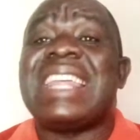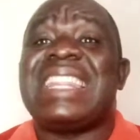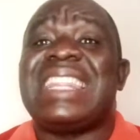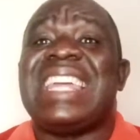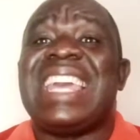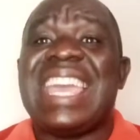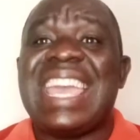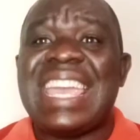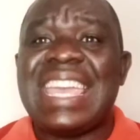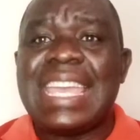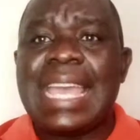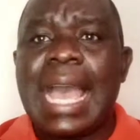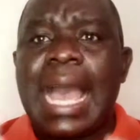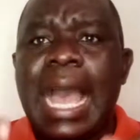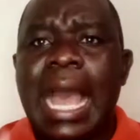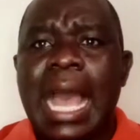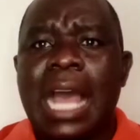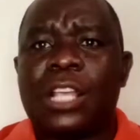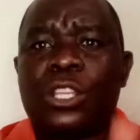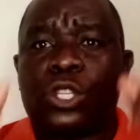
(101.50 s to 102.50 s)
they
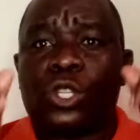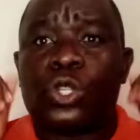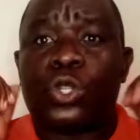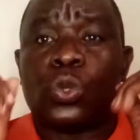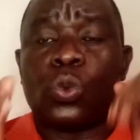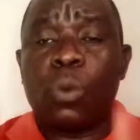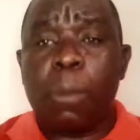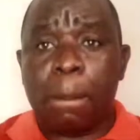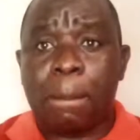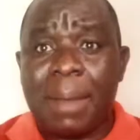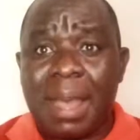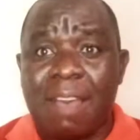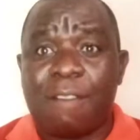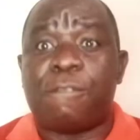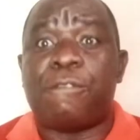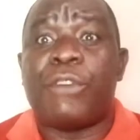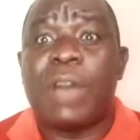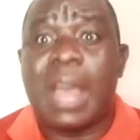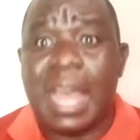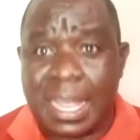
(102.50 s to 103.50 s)
are super
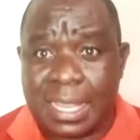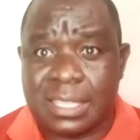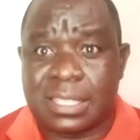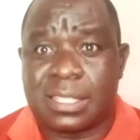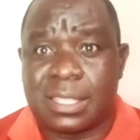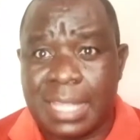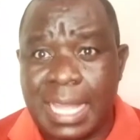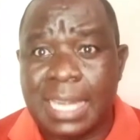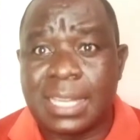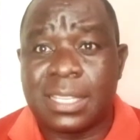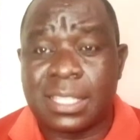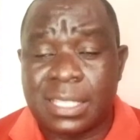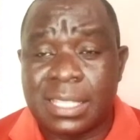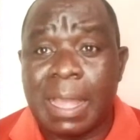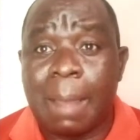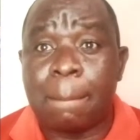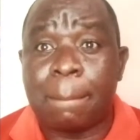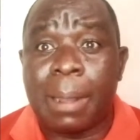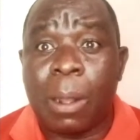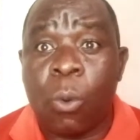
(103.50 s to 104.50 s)
fast. That is
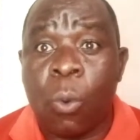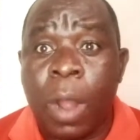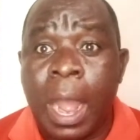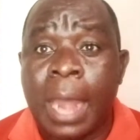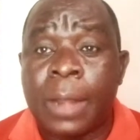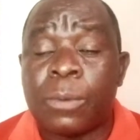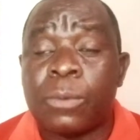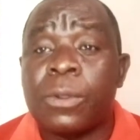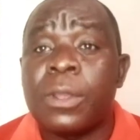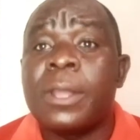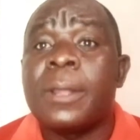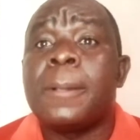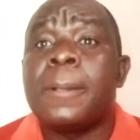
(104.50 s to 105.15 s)
number one.